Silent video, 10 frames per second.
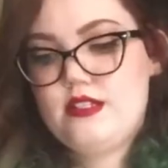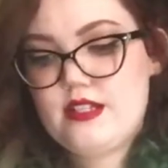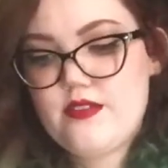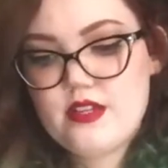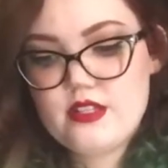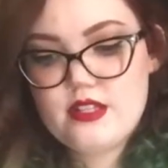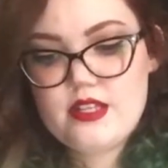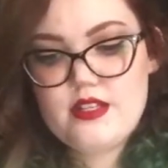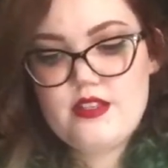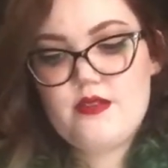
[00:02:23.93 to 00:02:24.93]

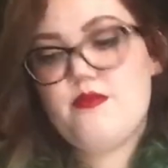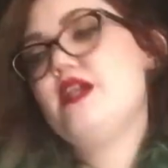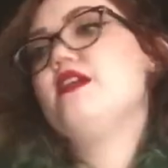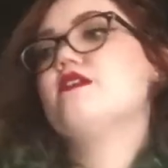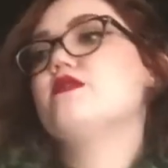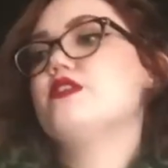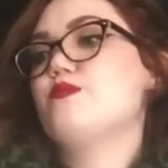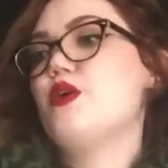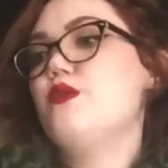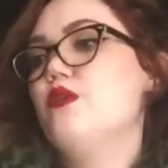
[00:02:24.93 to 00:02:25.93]
Definitely the meaning of this
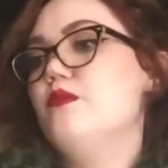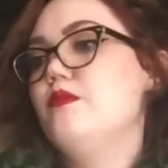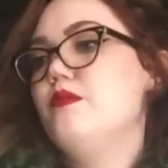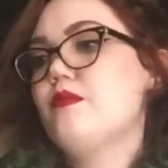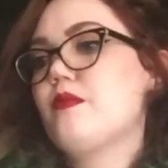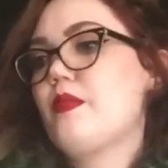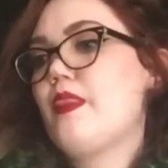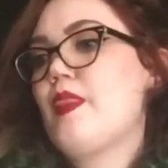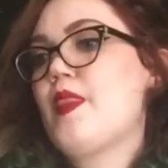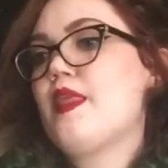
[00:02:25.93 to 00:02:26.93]
poem
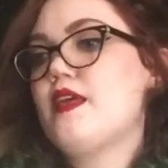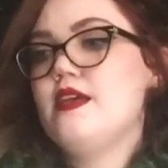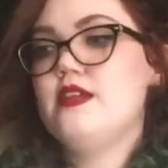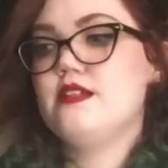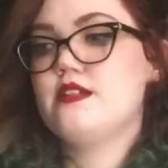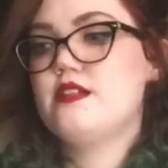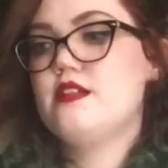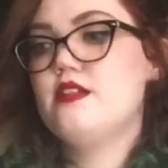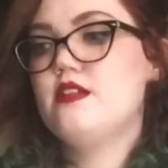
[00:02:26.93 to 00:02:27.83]
is